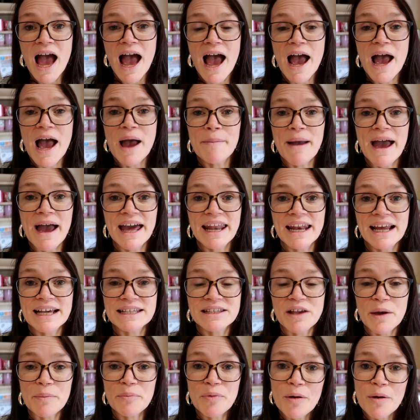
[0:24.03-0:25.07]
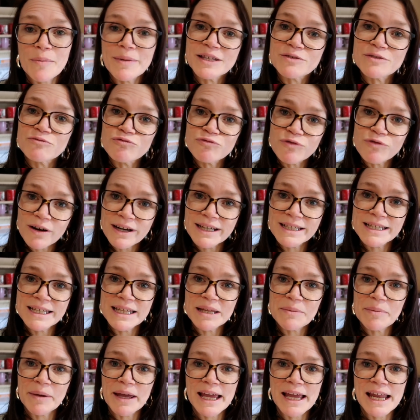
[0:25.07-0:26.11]
And as I promised right
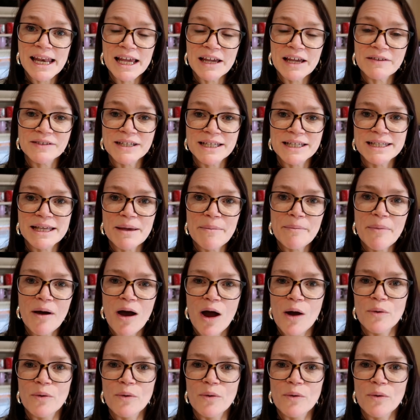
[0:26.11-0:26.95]
at the beginning of December,